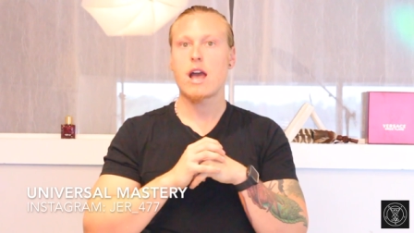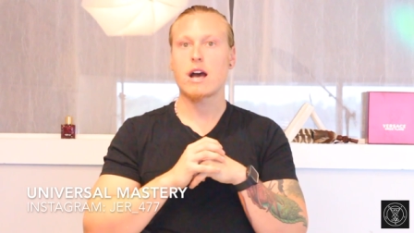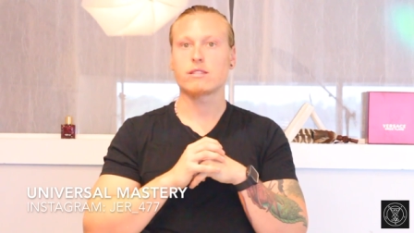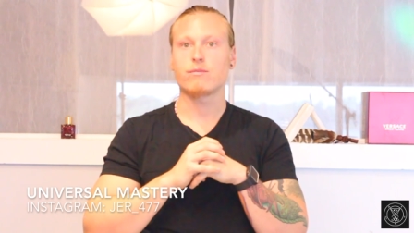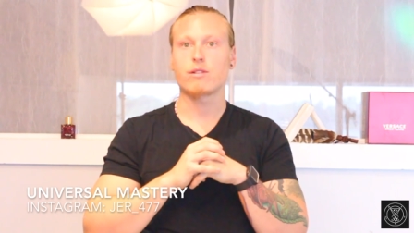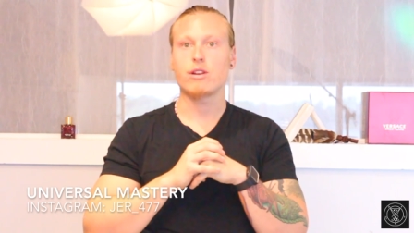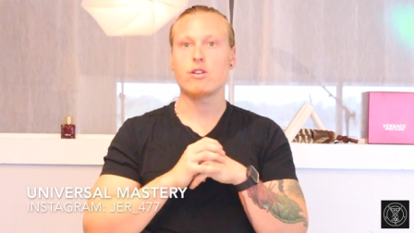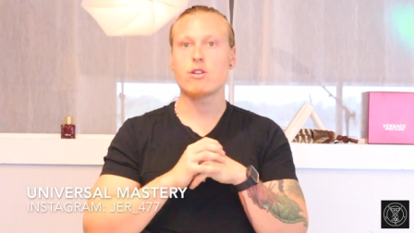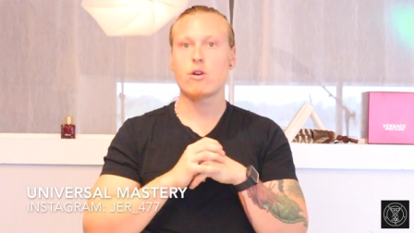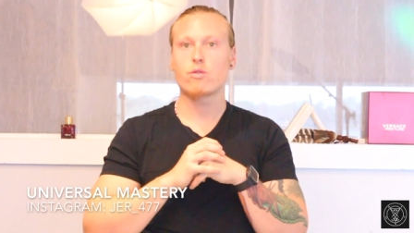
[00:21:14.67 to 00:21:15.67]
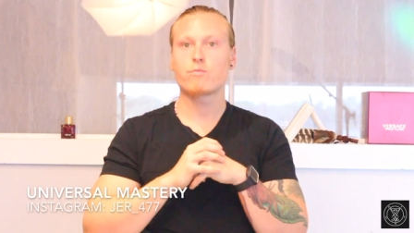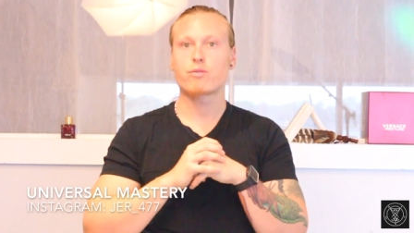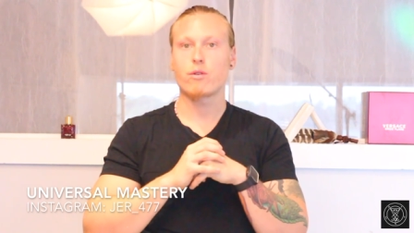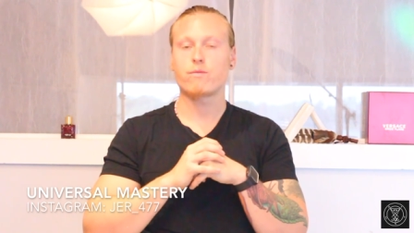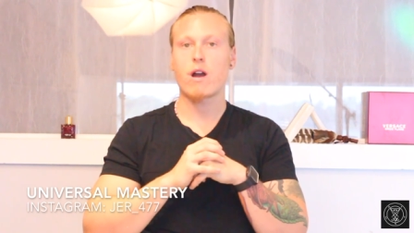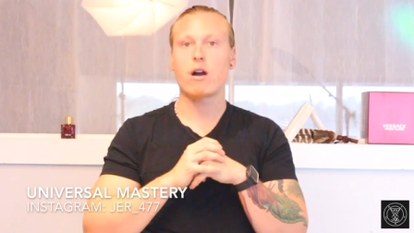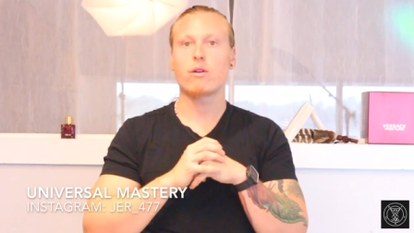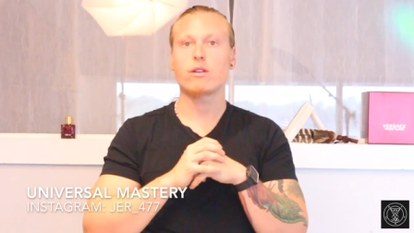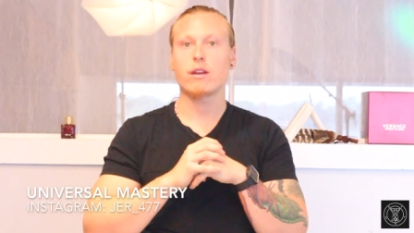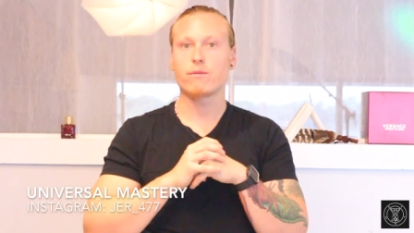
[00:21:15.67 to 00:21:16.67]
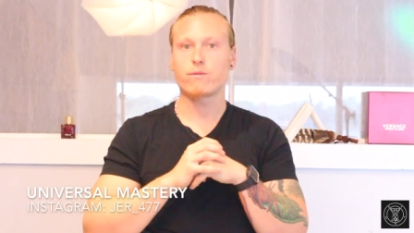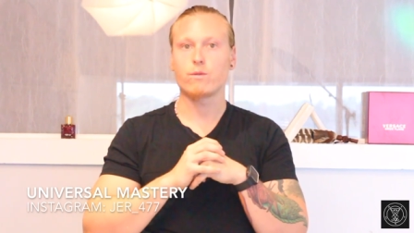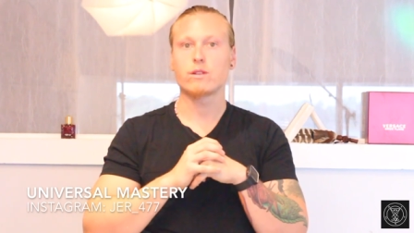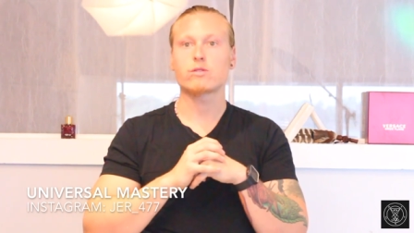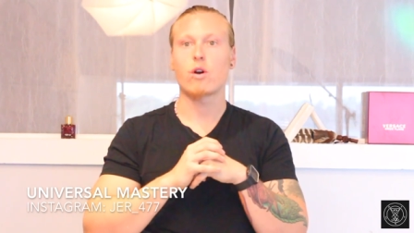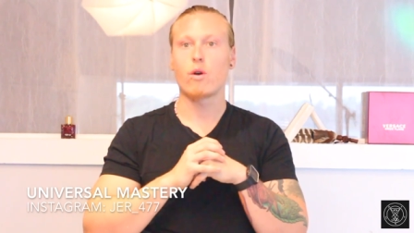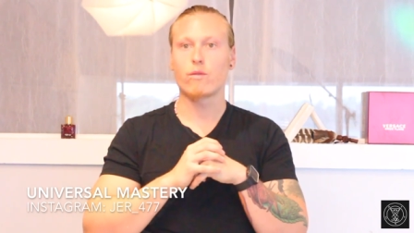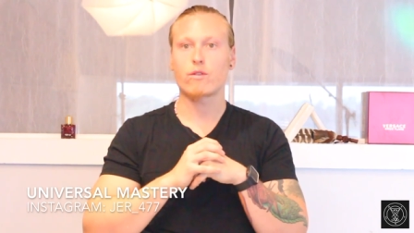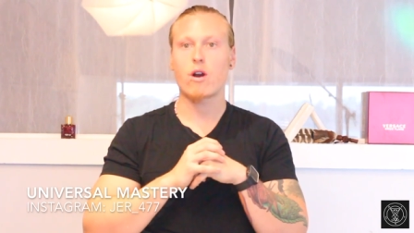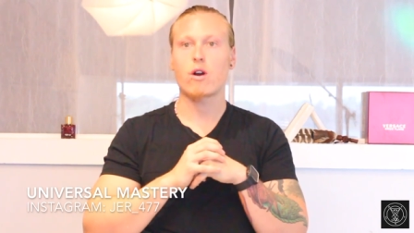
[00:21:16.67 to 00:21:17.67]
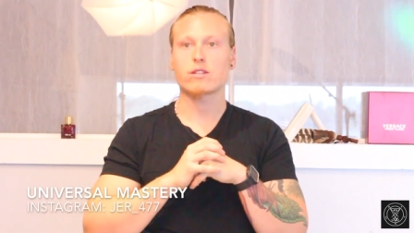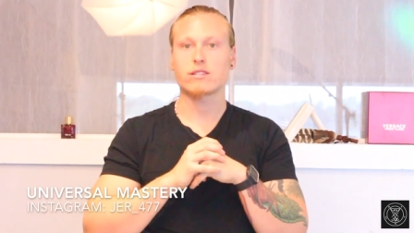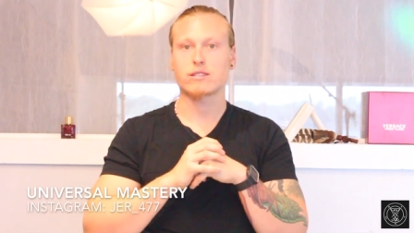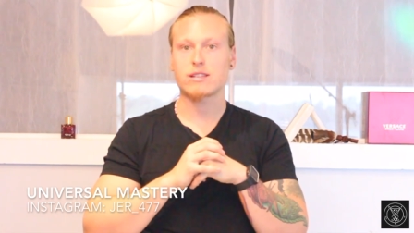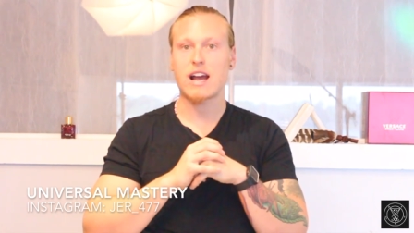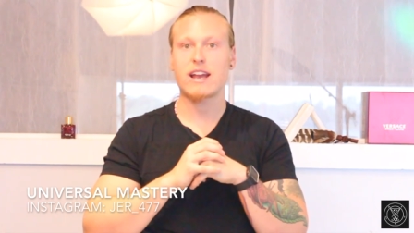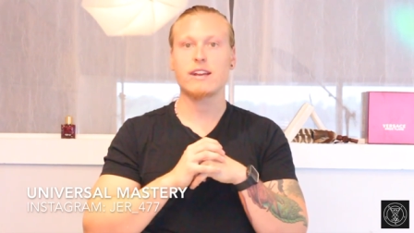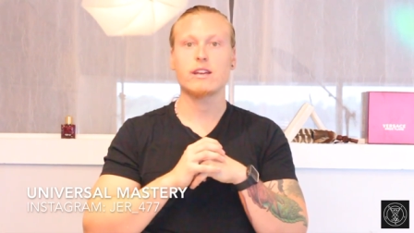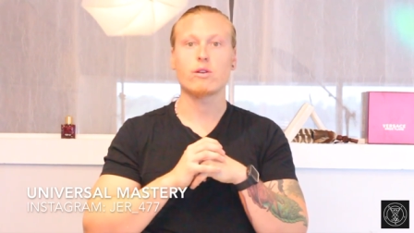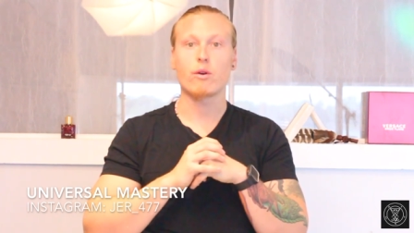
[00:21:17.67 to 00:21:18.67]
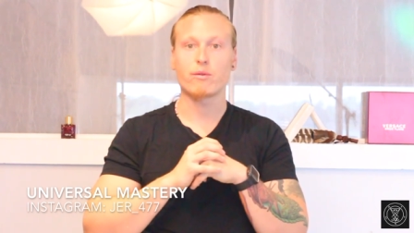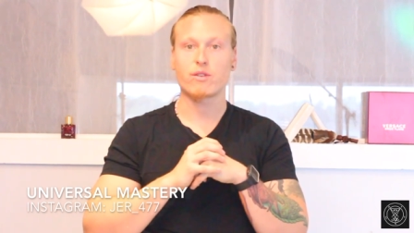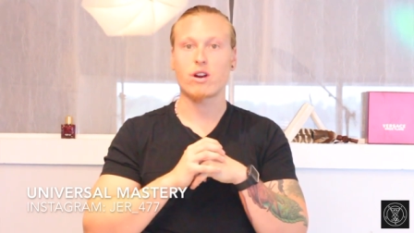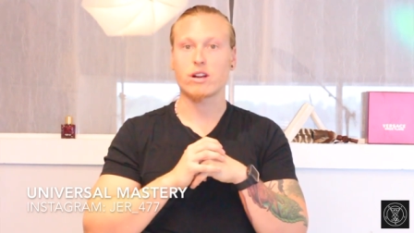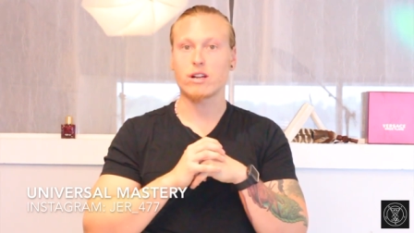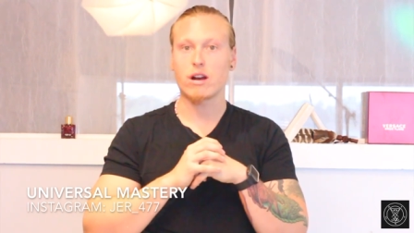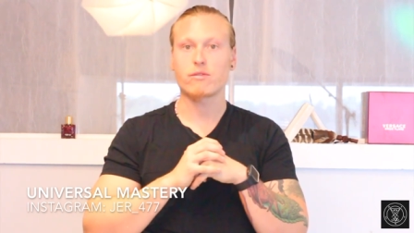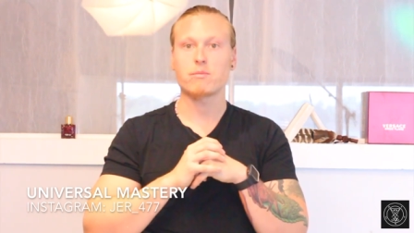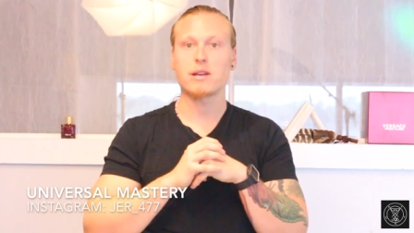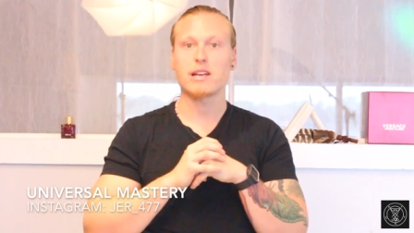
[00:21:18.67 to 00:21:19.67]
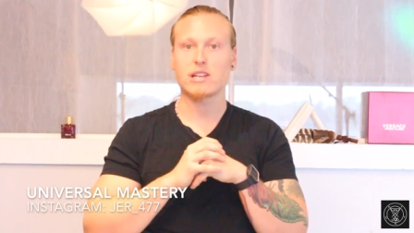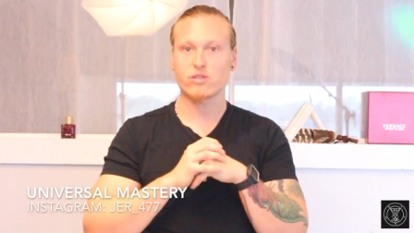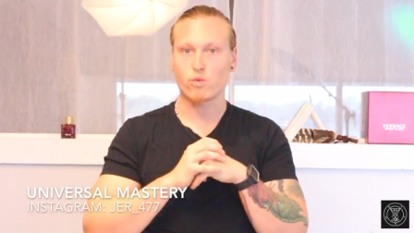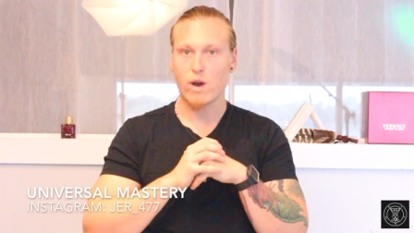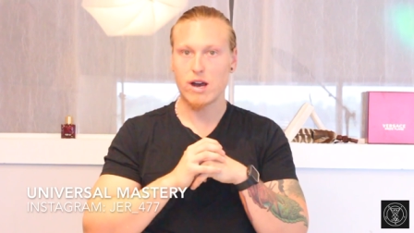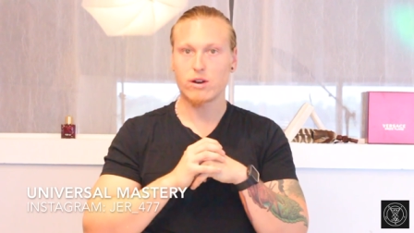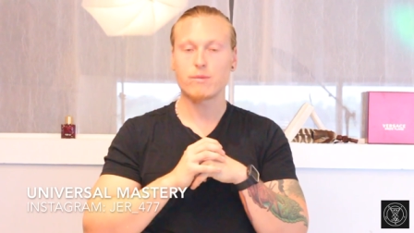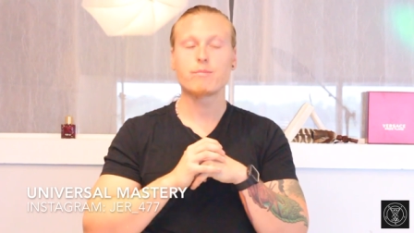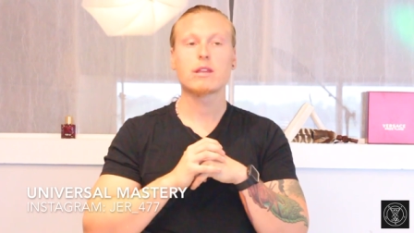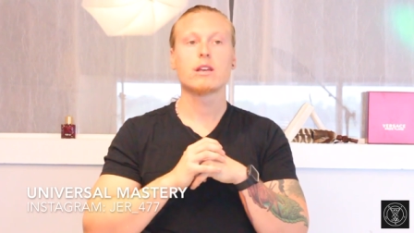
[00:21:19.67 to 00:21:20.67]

has a very known, profound influence over our society and over our government as well.